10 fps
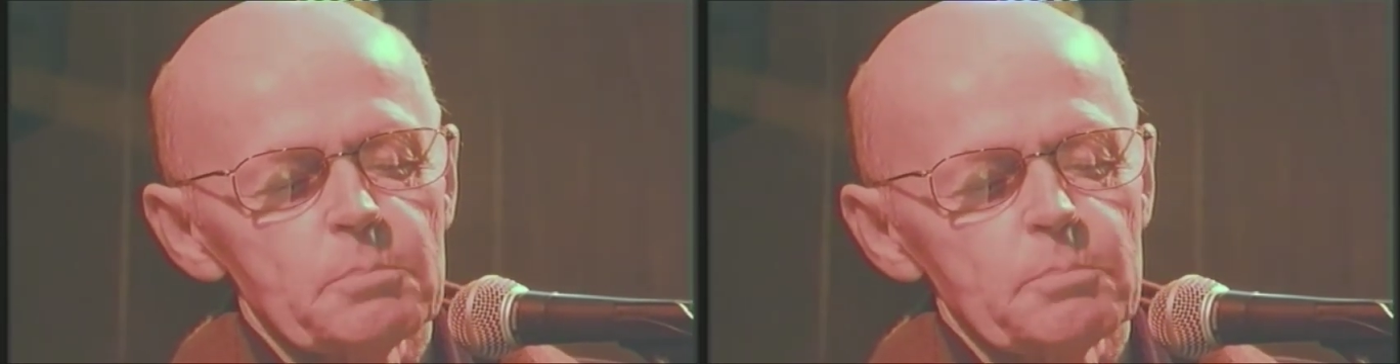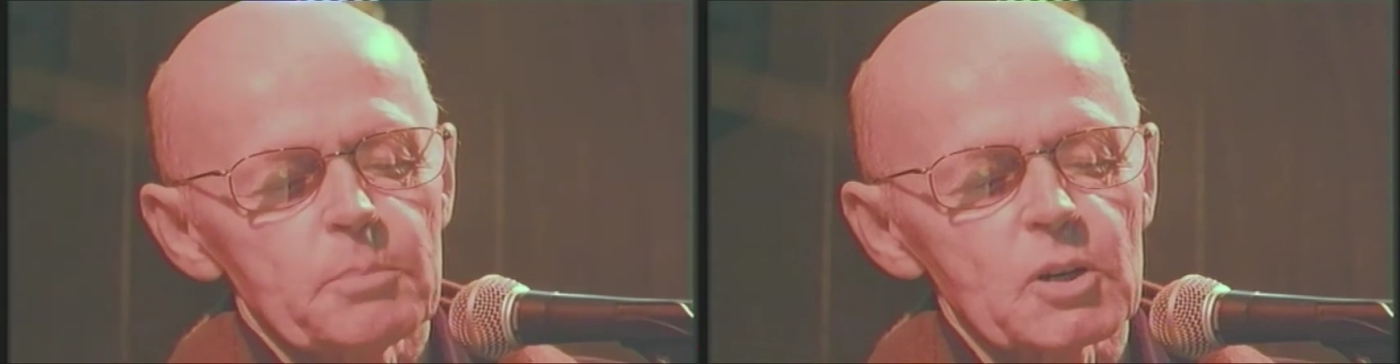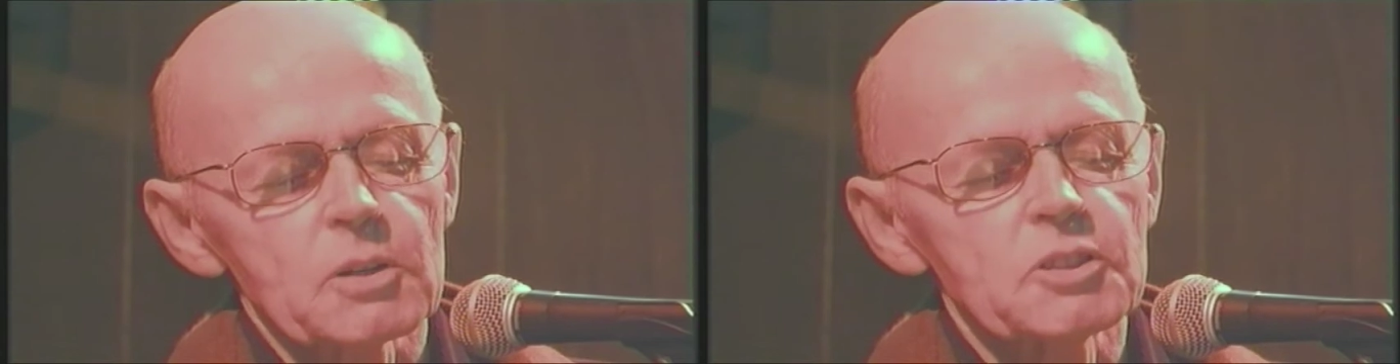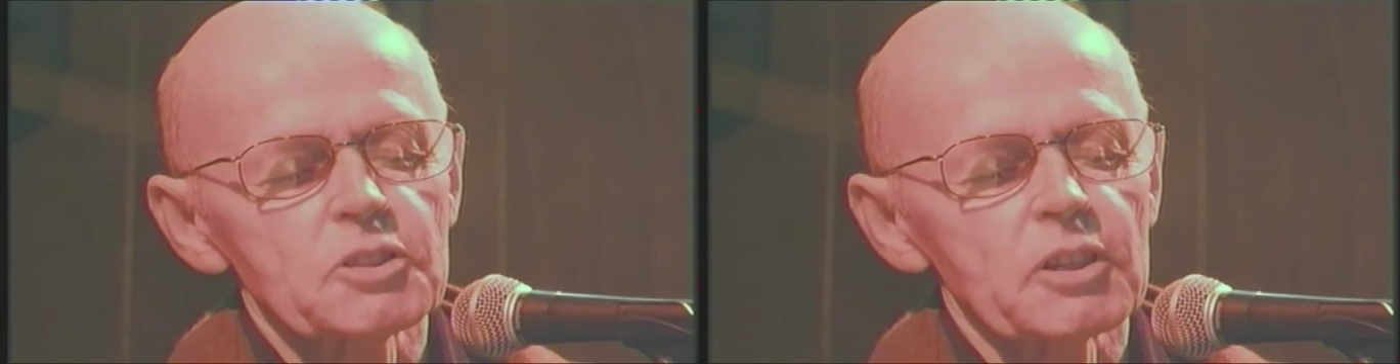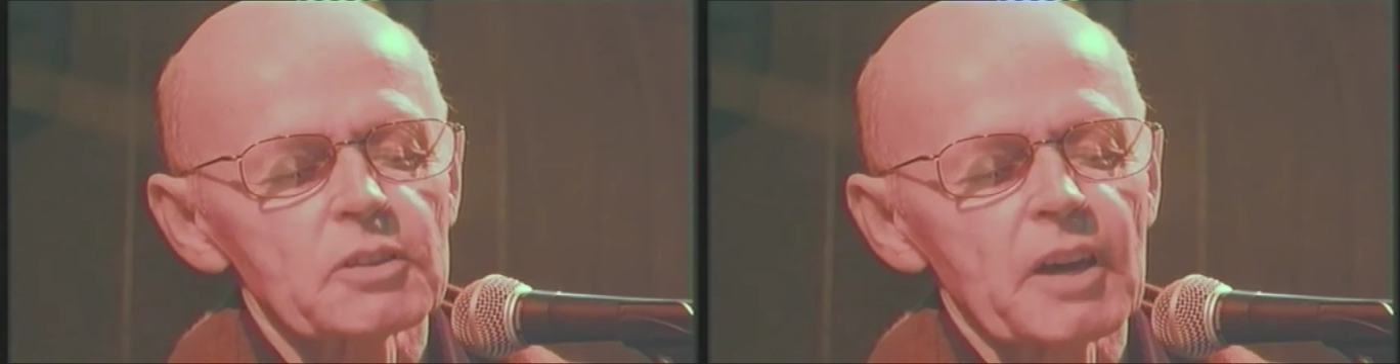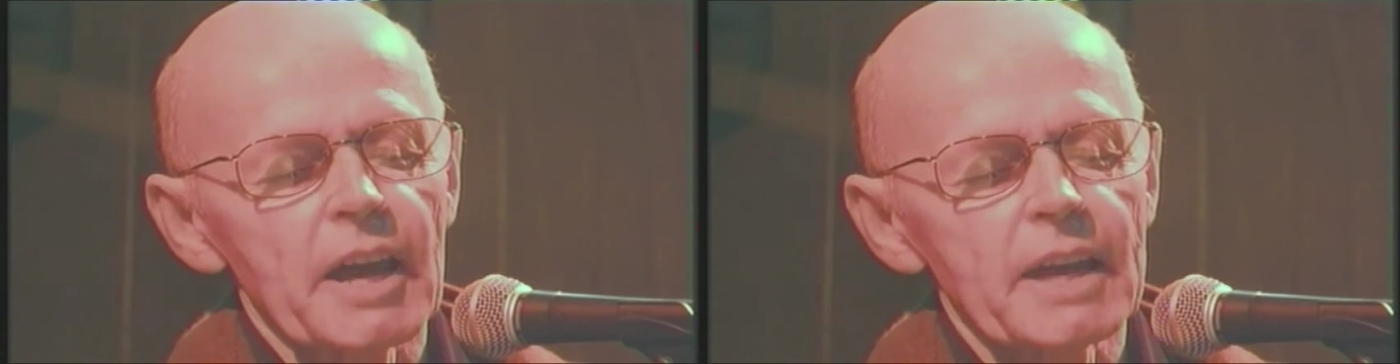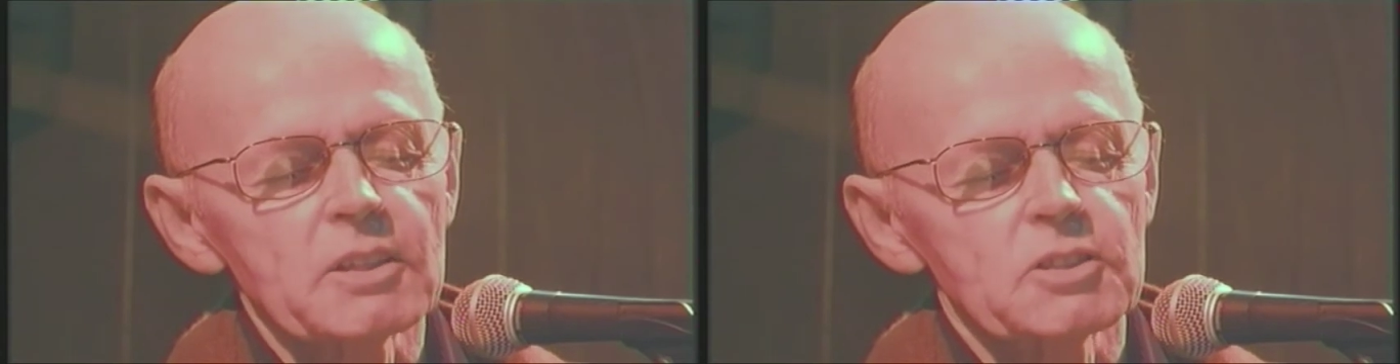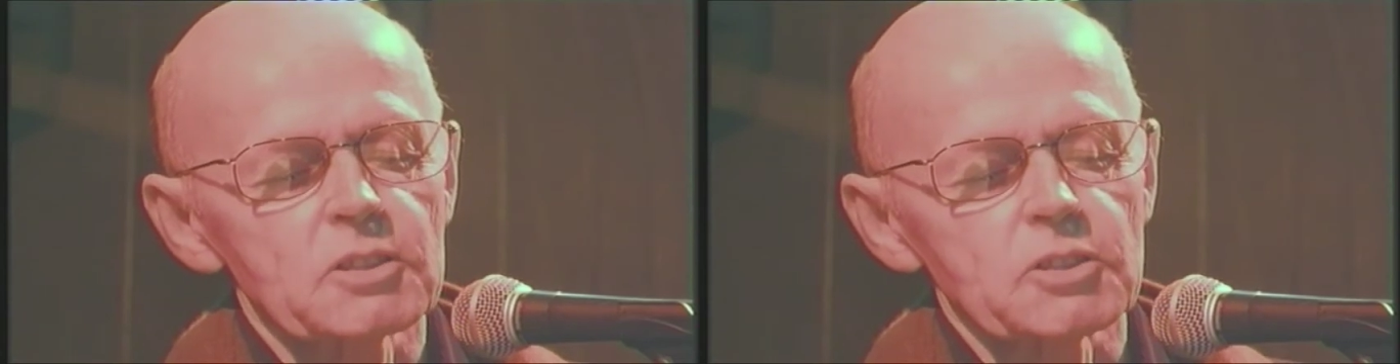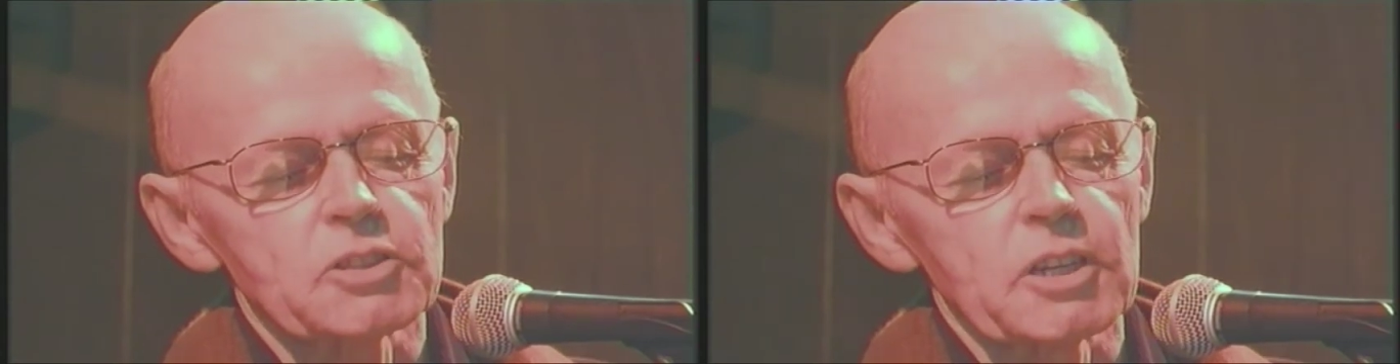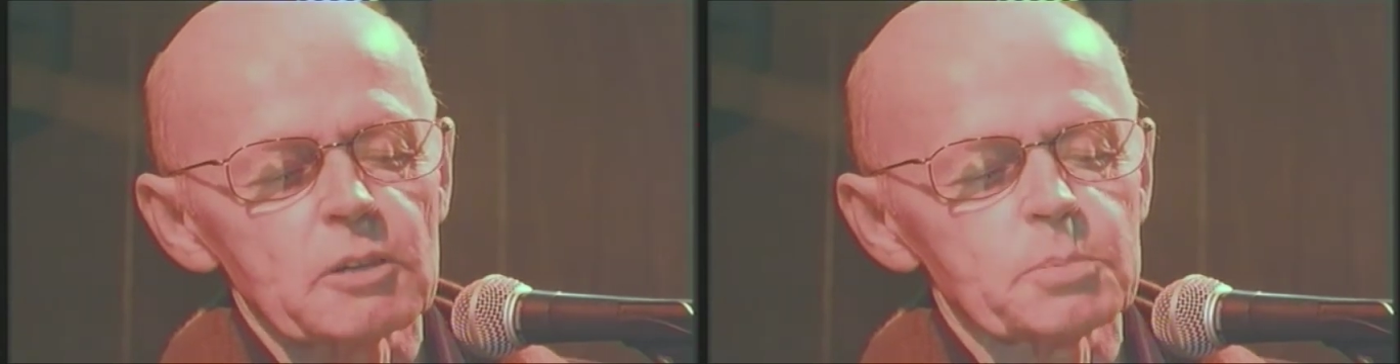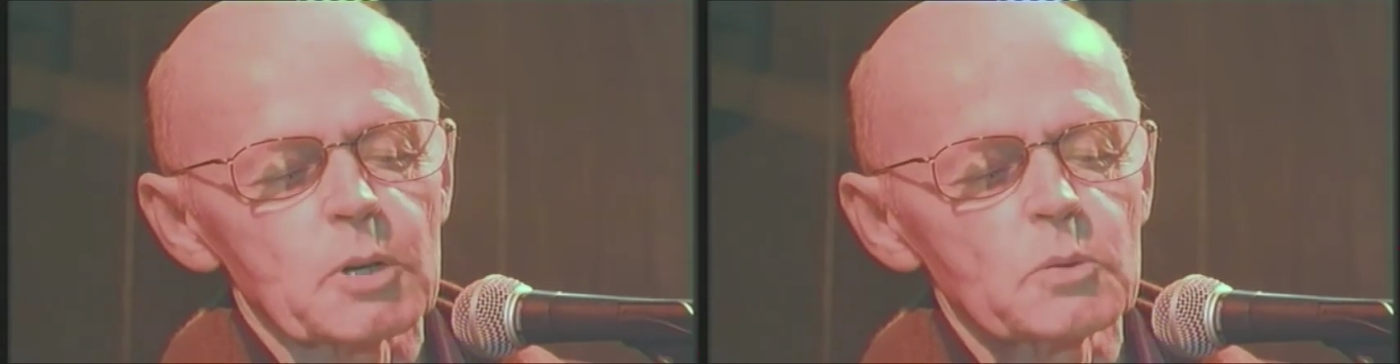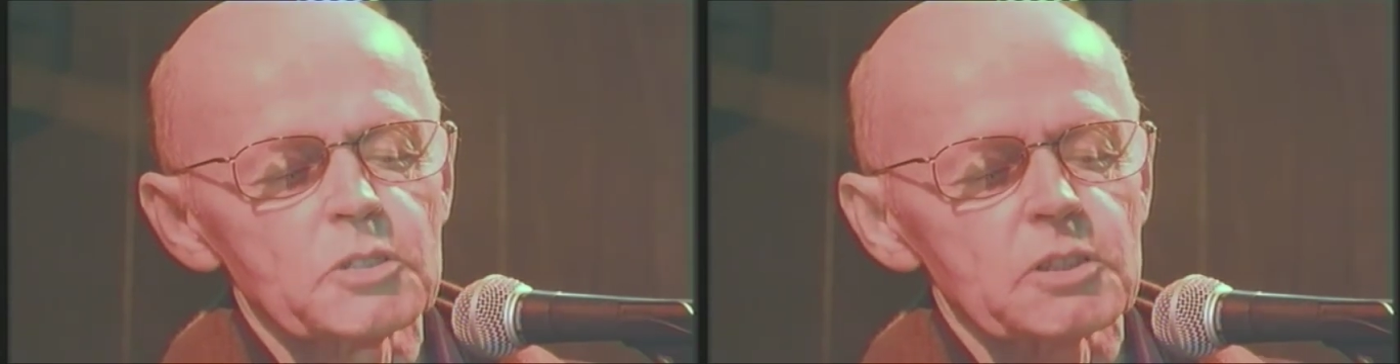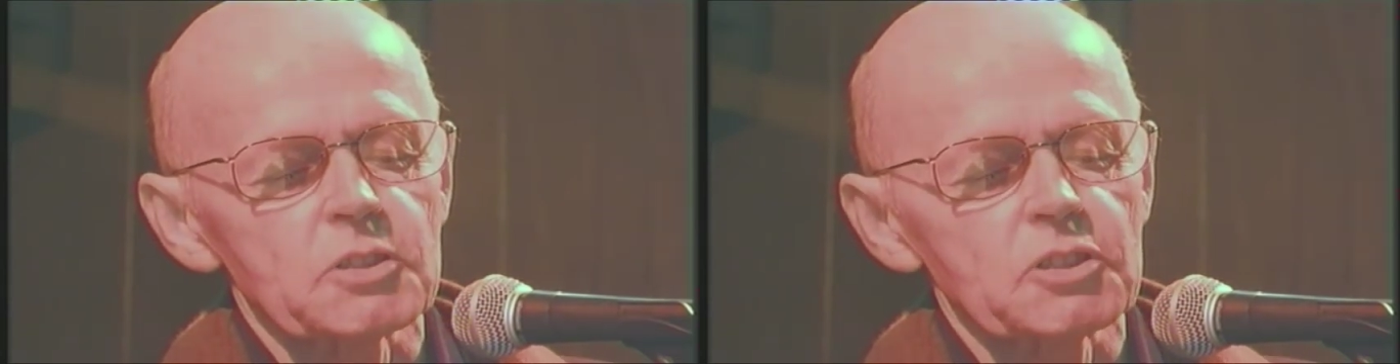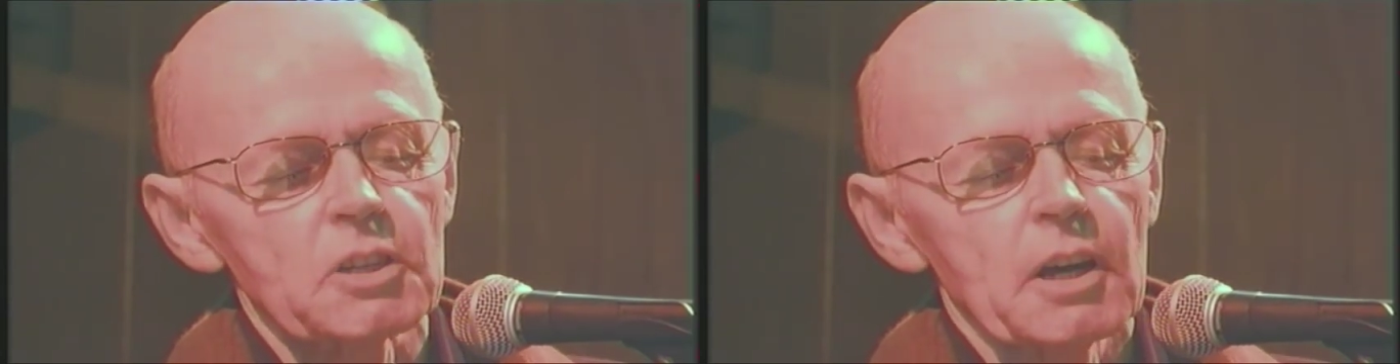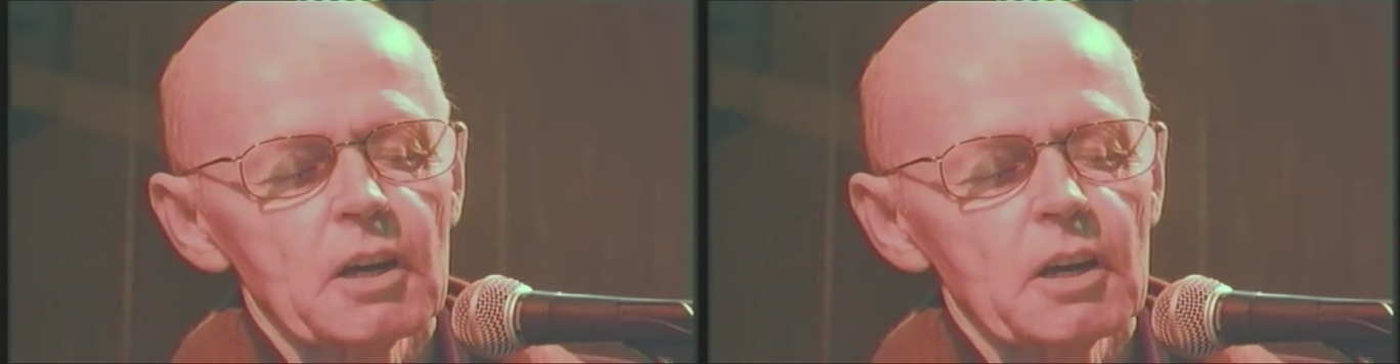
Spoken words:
Birds turn their heads as she approaches,